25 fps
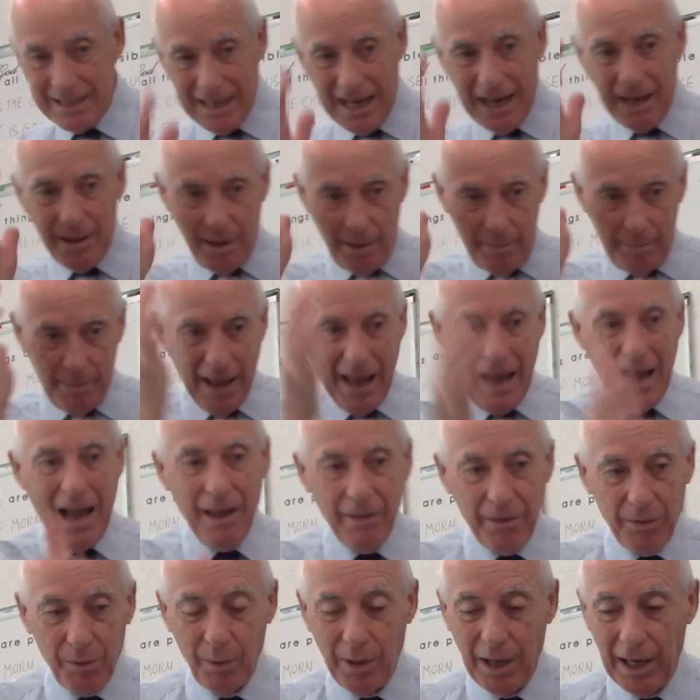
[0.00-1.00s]
that the
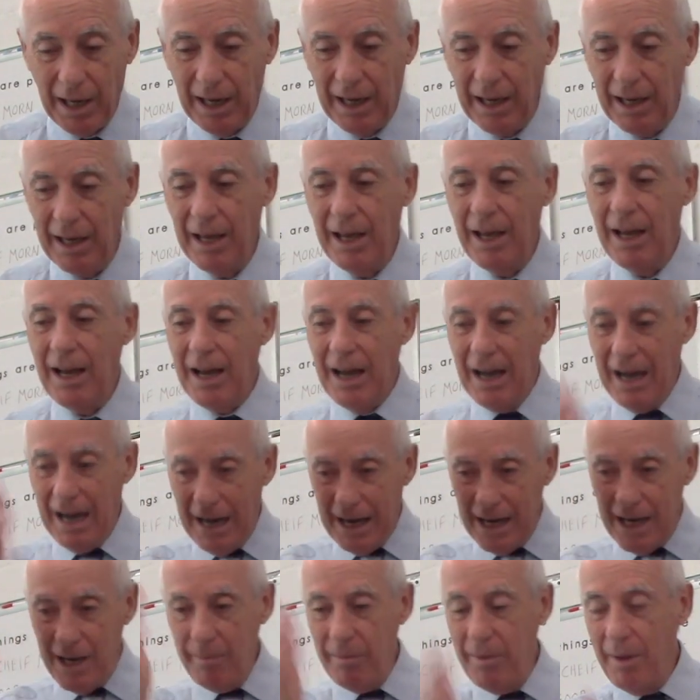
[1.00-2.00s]
pathway.
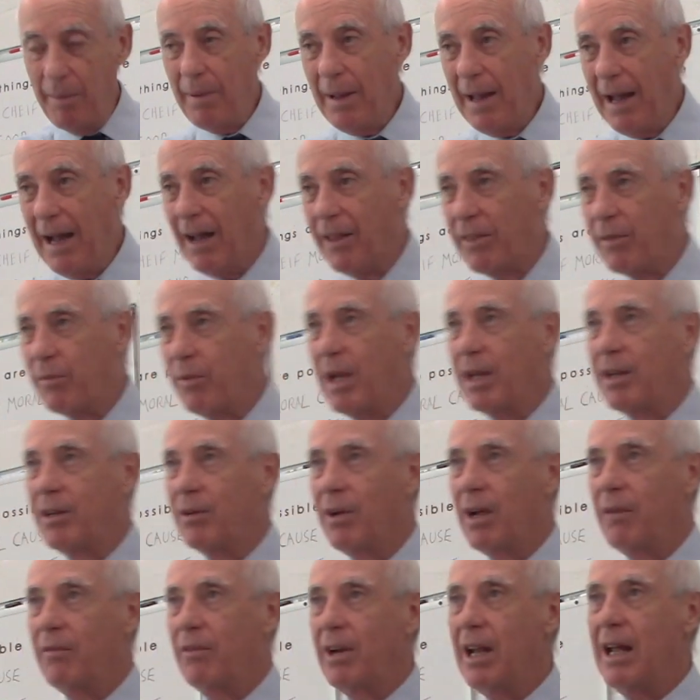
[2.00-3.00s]
I am the pathway
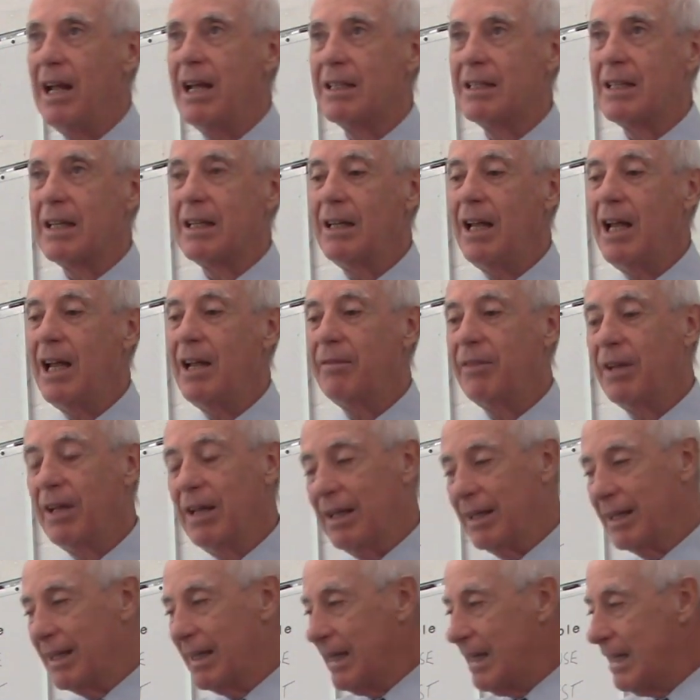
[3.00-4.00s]
to everlasting life.
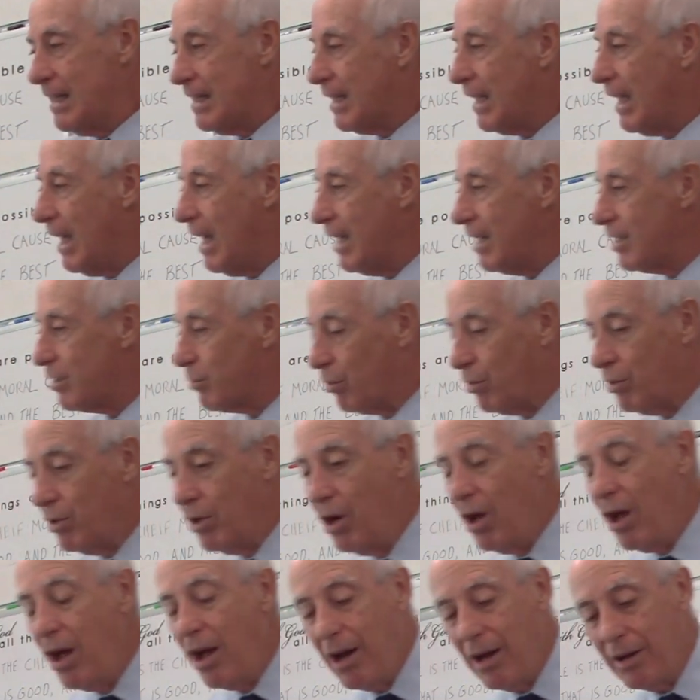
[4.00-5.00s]
These guys were
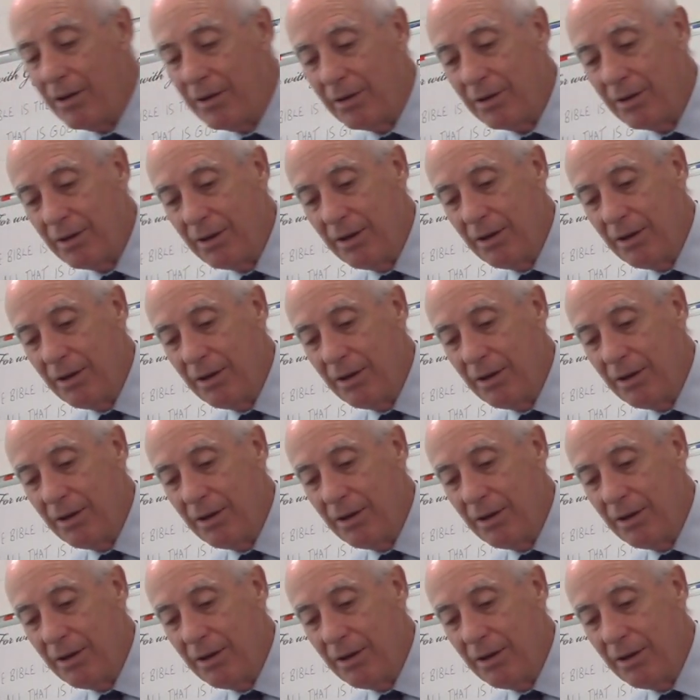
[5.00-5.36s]
not.